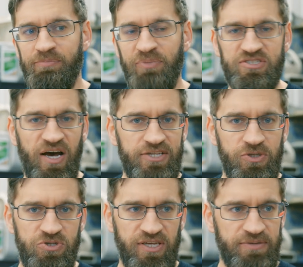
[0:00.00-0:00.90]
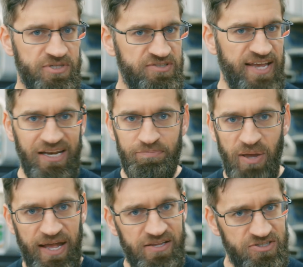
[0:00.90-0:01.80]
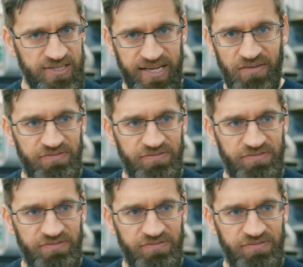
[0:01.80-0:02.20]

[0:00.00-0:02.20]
Besides using stain pens to kind of